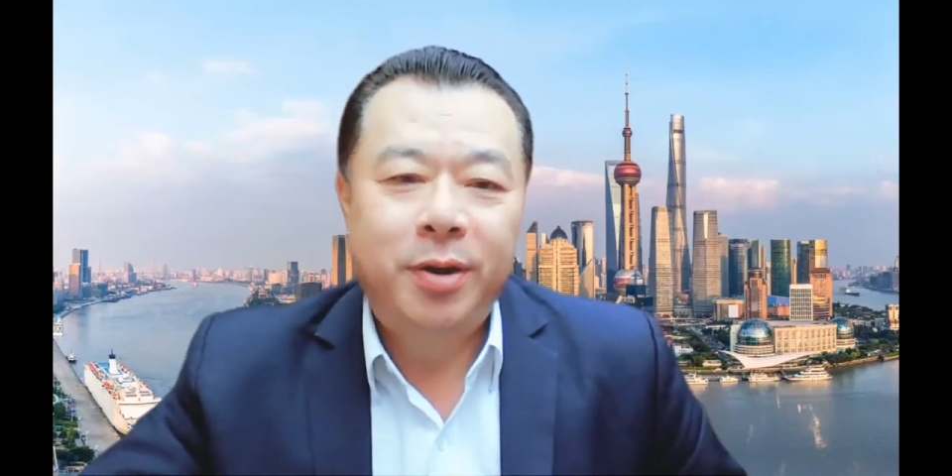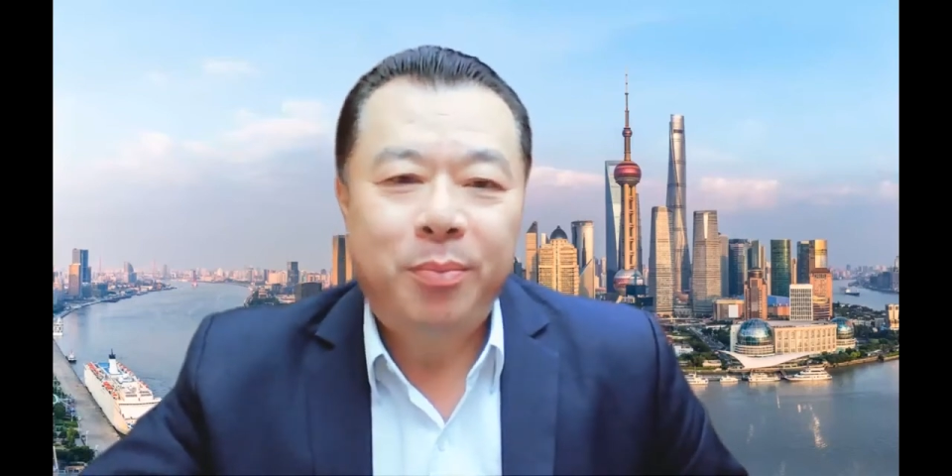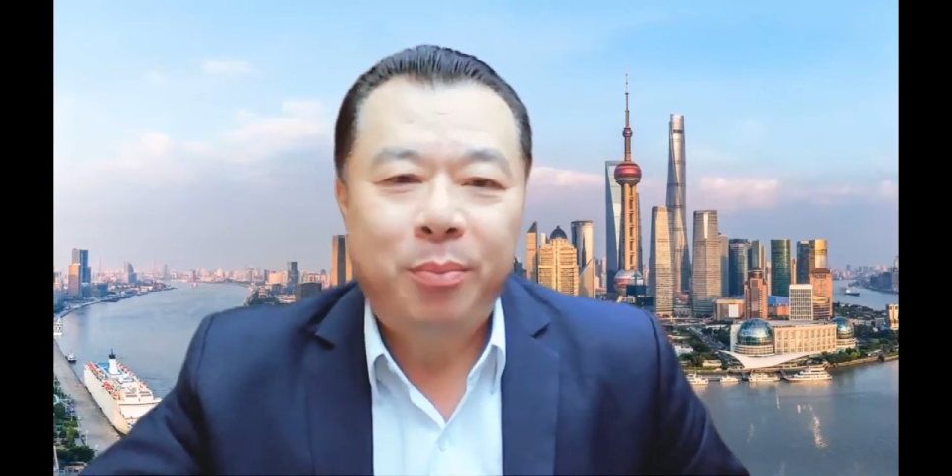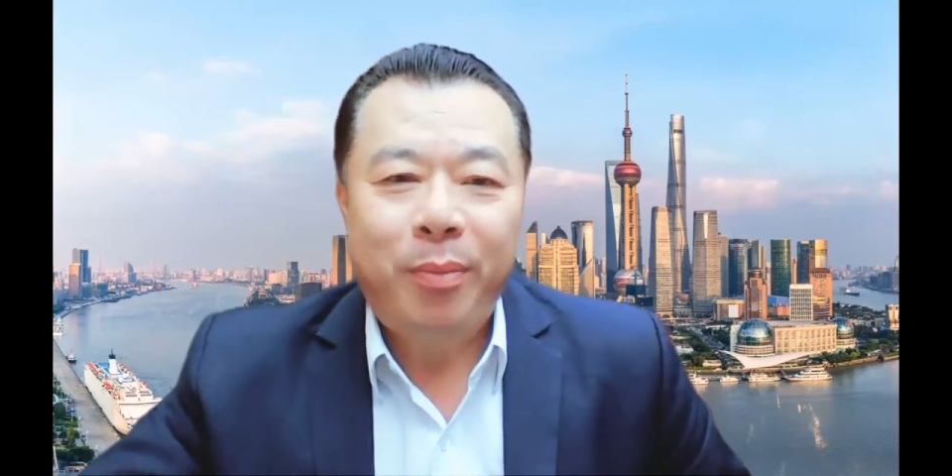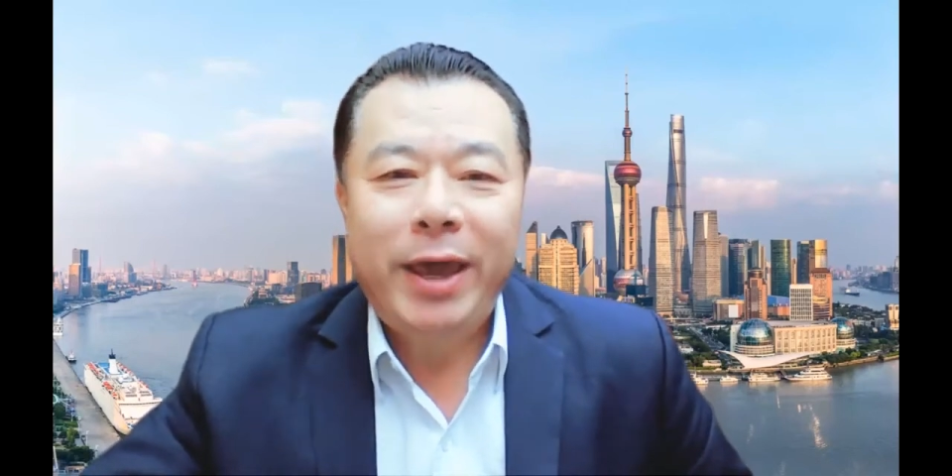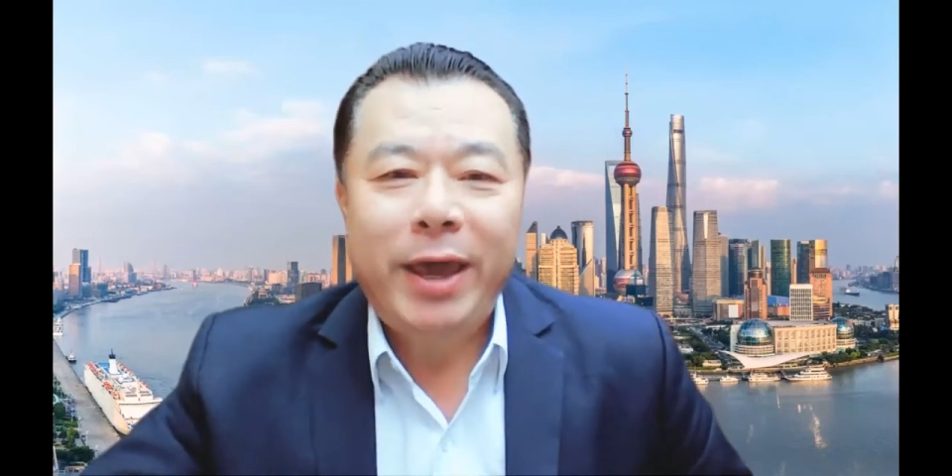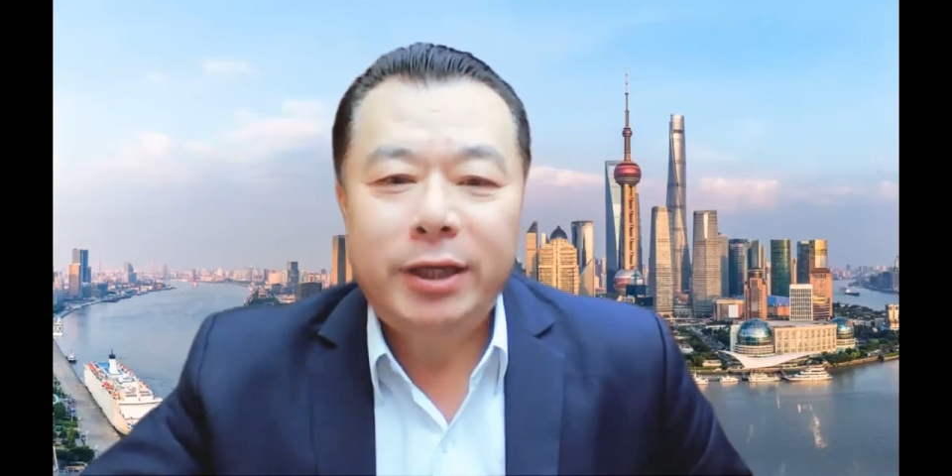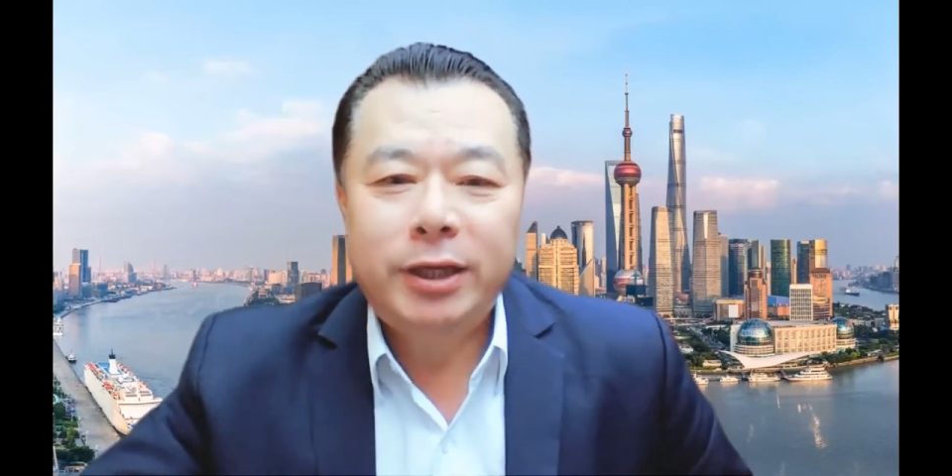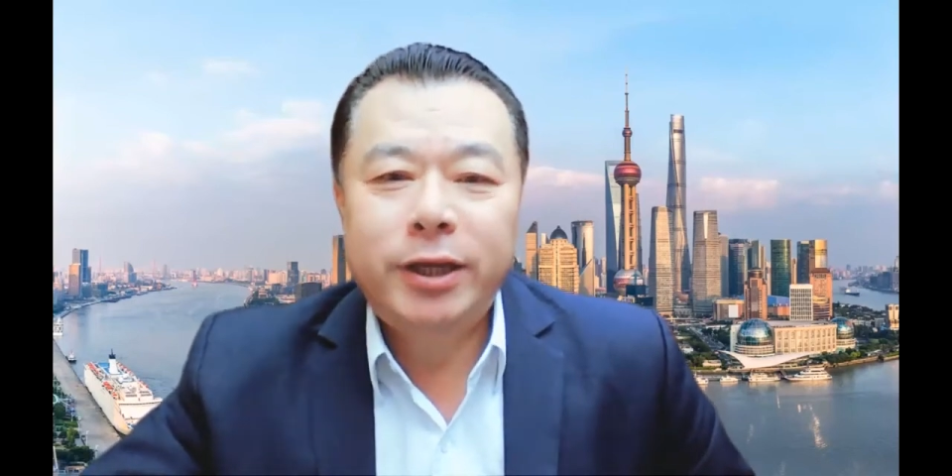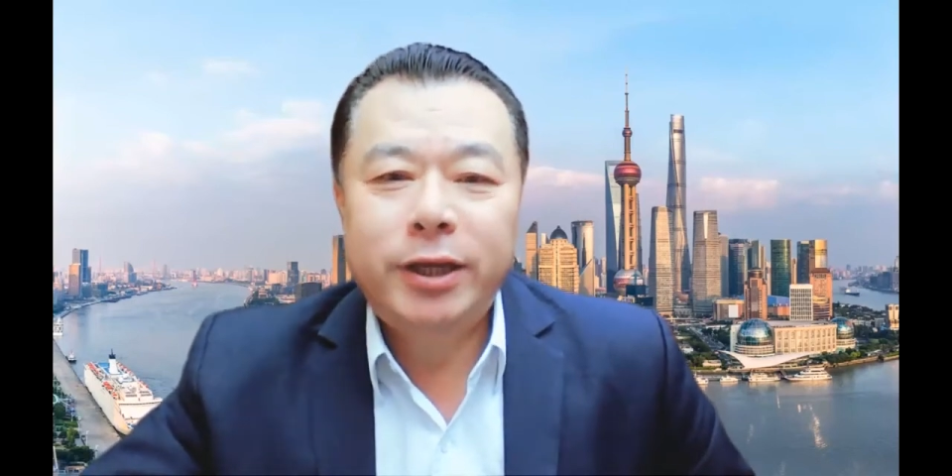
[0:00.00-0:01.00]
by
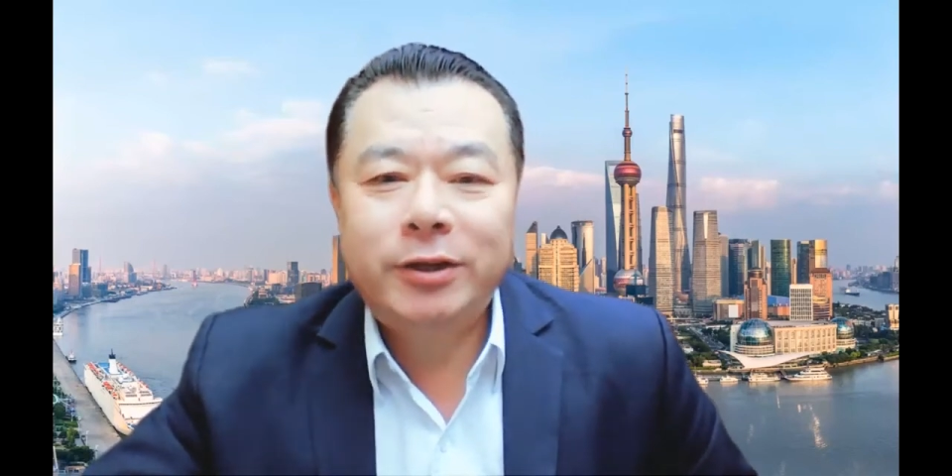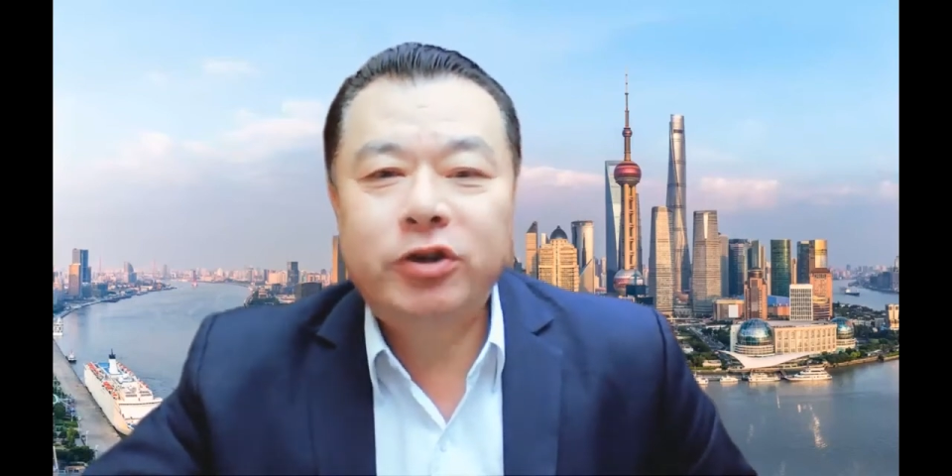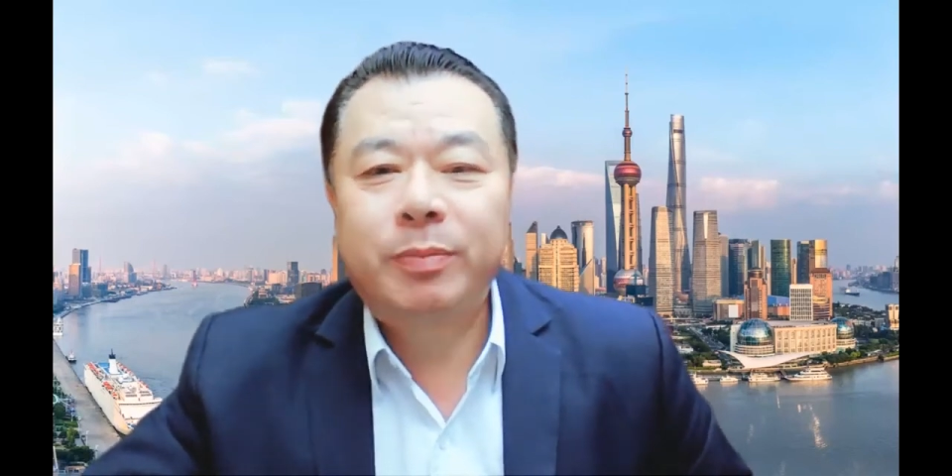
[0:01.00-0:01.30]
international ship